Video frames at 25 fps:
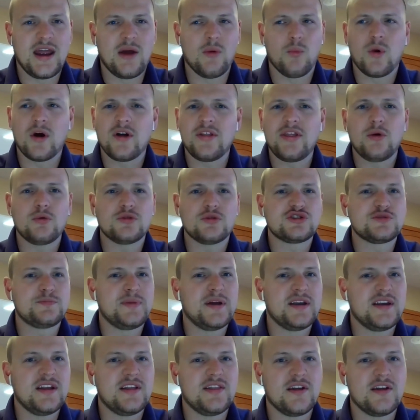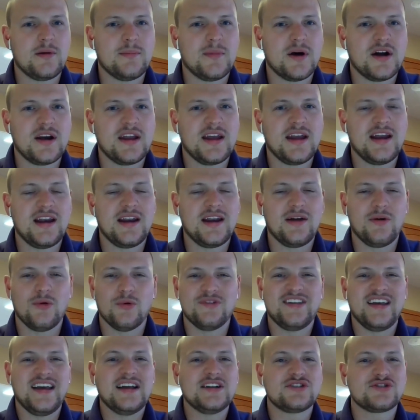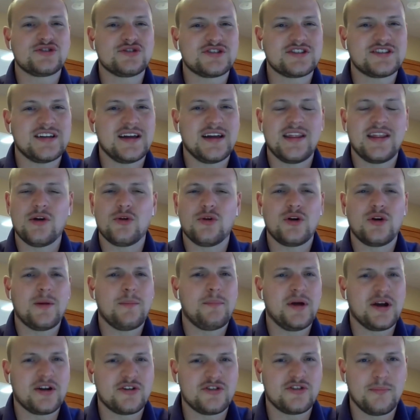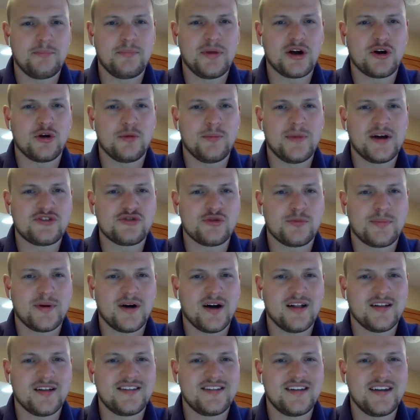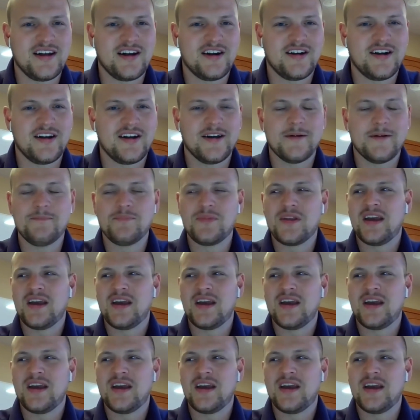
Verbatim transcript: and, where they were spending their money and it was interesting they were in a big, bigger metropolitan area